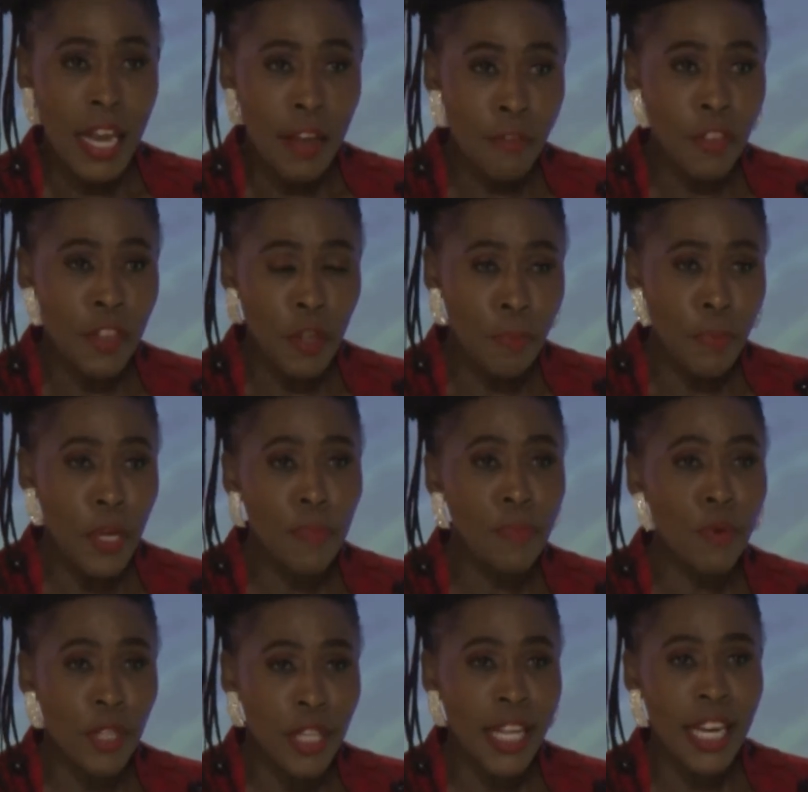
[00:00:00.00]
Even the
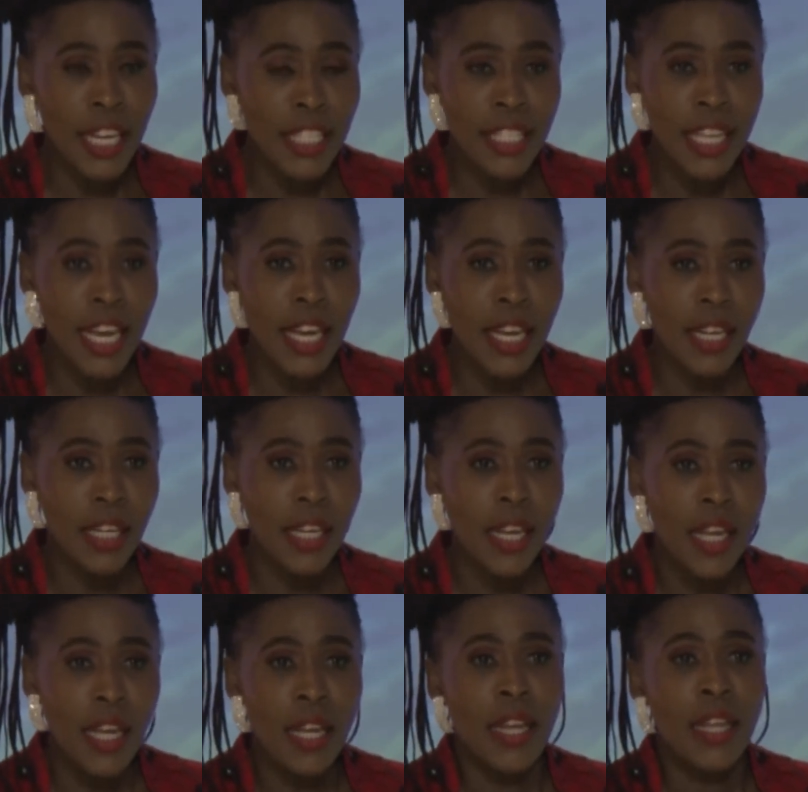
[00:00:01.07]
people that are saying,
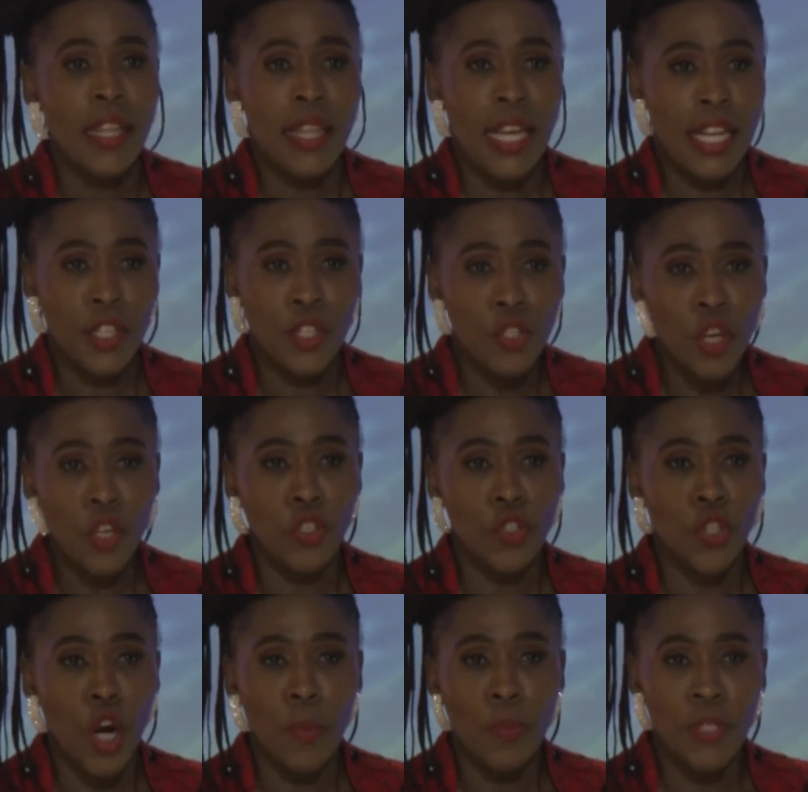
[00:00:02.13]
there's no
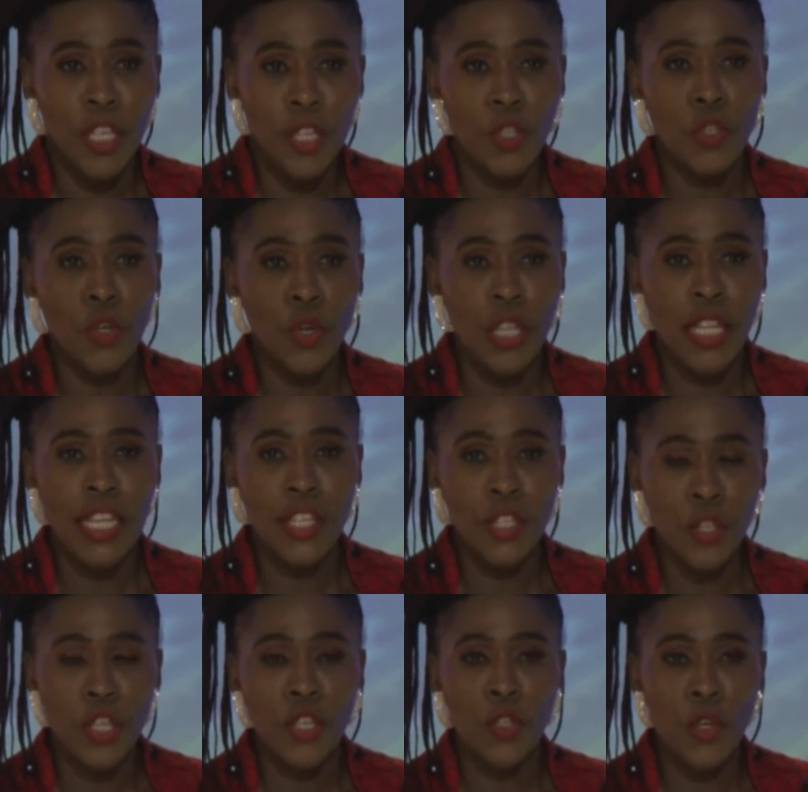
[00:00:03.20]
jobs, there's no
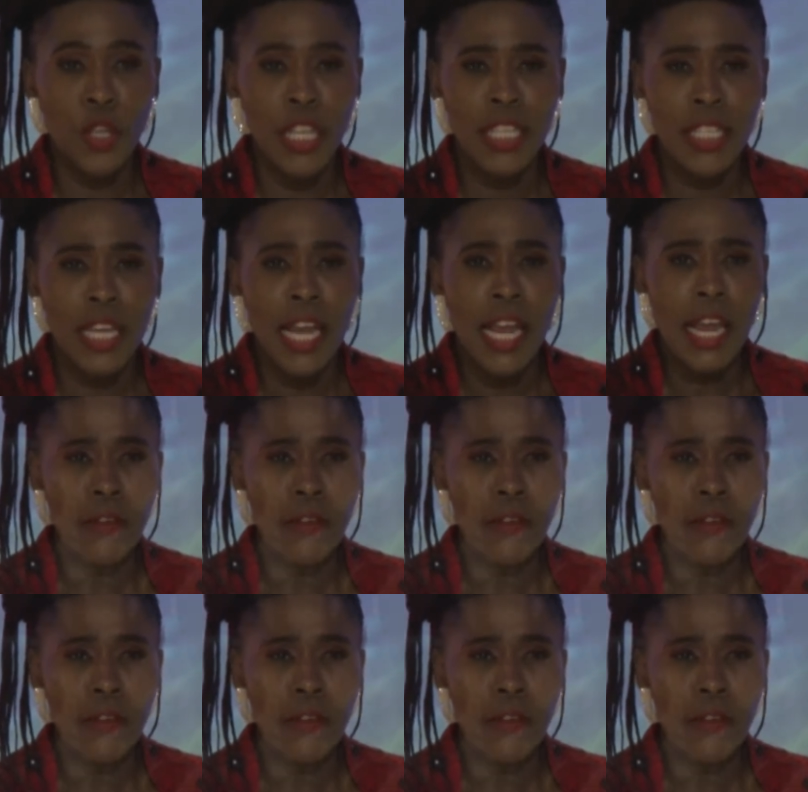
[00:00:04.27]
this, there's no this.